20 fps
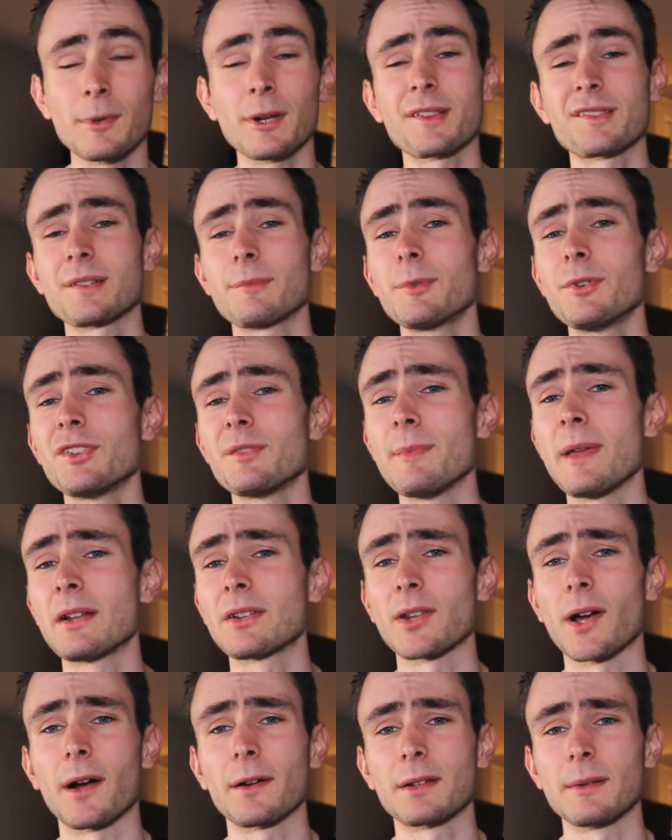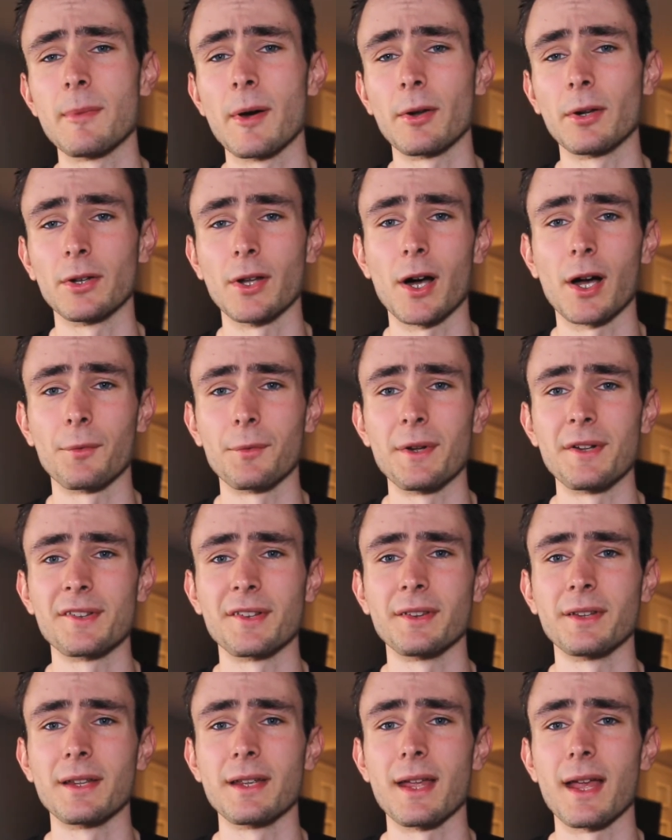but it's someone who's being talked about a lot
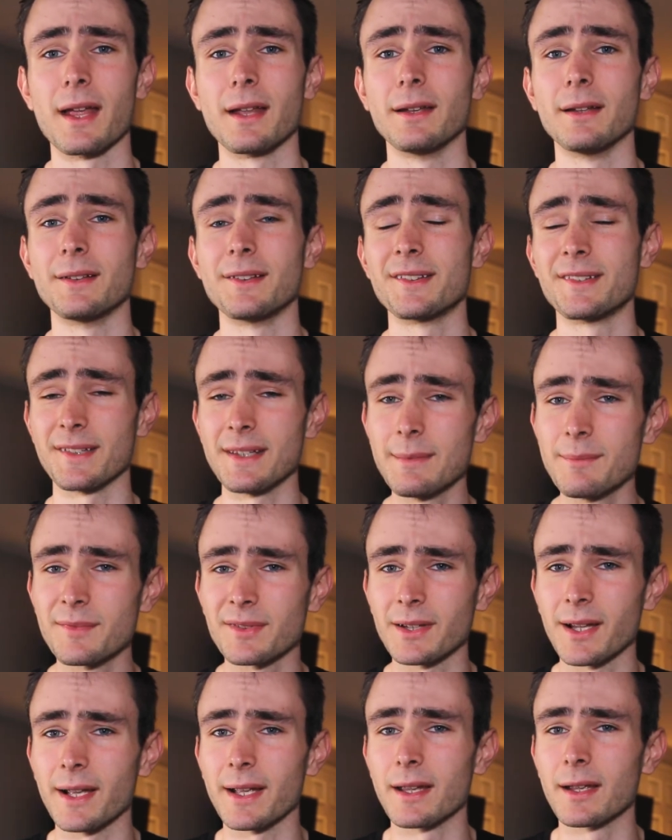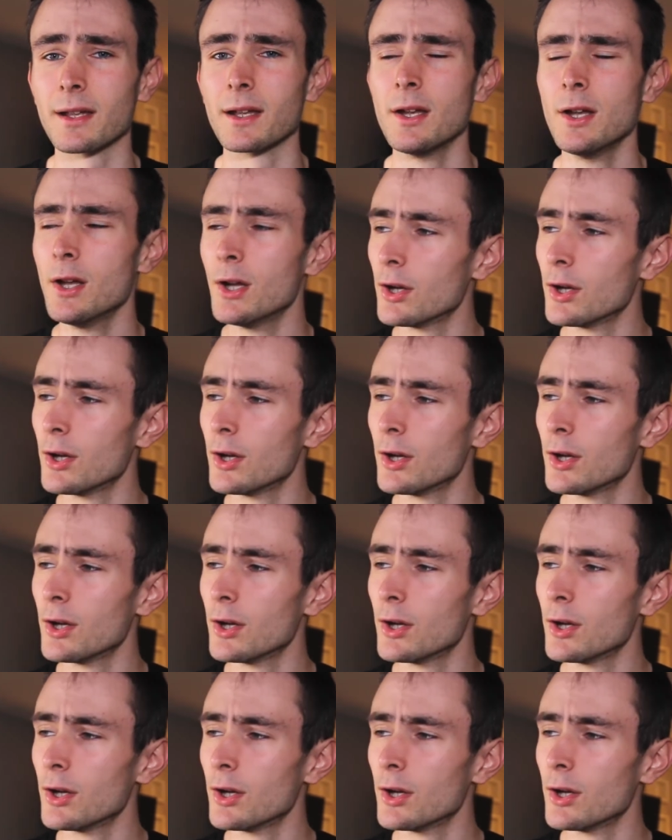recently, and it seems like